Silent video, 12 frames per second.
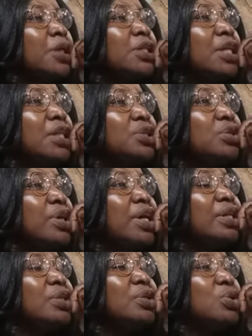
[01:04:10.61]

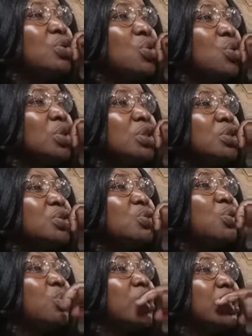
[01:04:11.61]
Naturally grow in
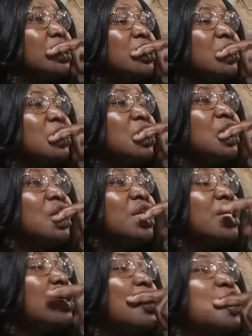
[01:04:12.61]
two locations.
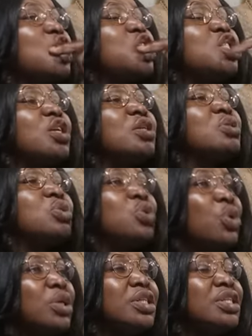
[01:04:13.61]
Okay, it's just
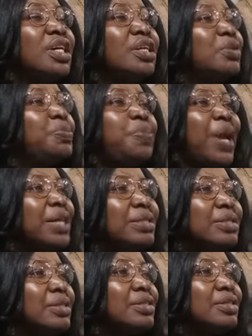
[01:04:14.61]
growing, they don't
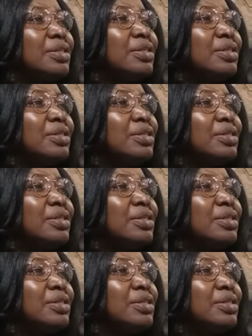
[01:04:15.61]
plant it.